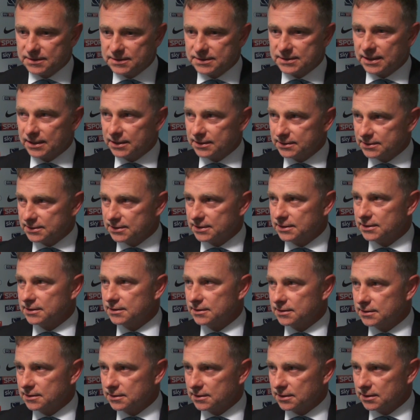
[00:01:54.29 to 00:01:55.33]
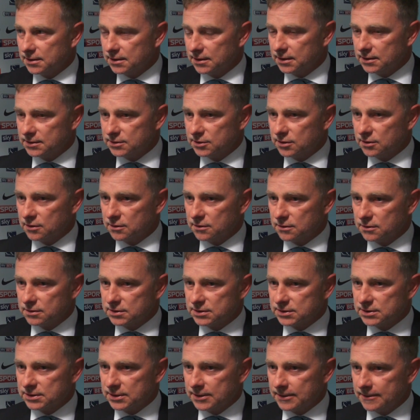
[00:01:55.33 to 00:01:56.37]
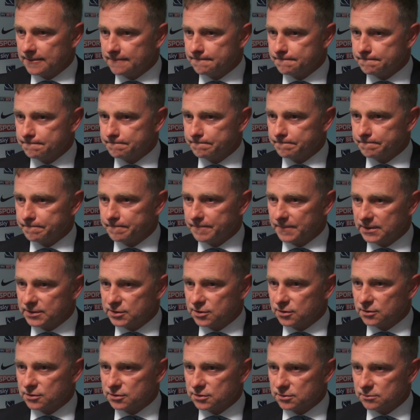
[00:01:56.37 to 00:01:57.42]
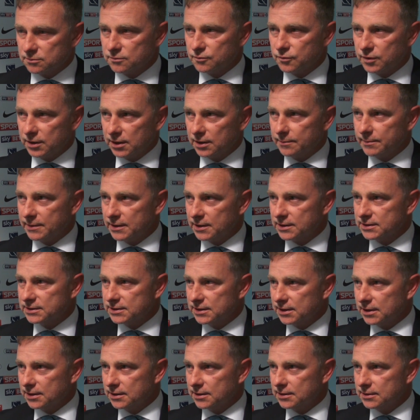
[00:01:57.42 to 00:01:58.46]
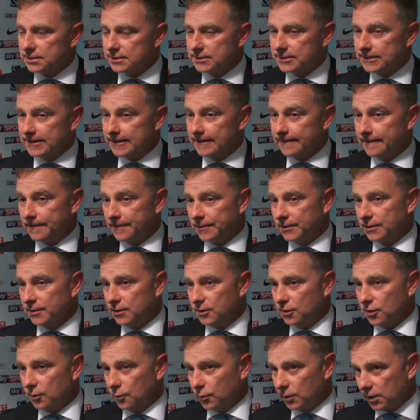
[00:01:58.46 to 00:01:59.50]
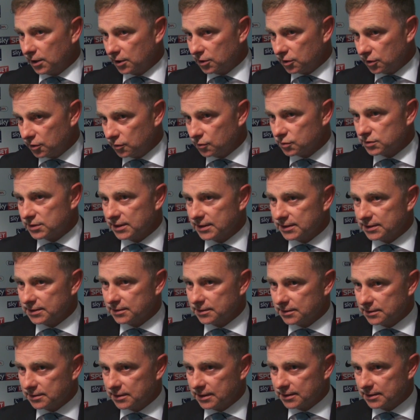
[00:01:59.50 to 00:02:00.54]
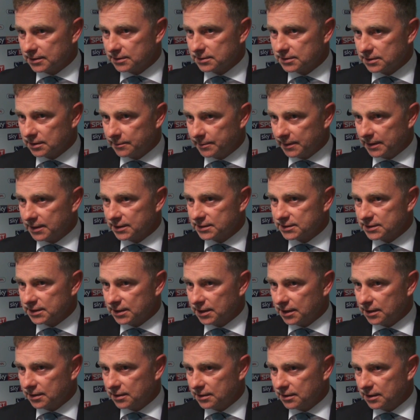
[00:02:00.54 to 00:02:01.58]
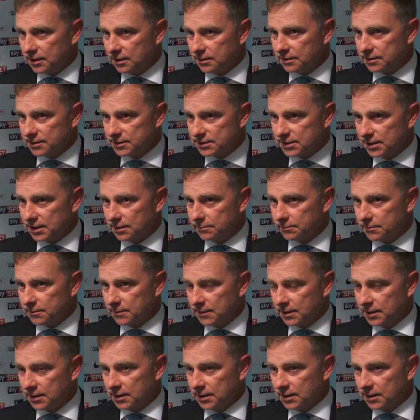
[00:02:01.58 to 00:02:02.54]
talented. He's got some real ability, and we can use that ability in the team.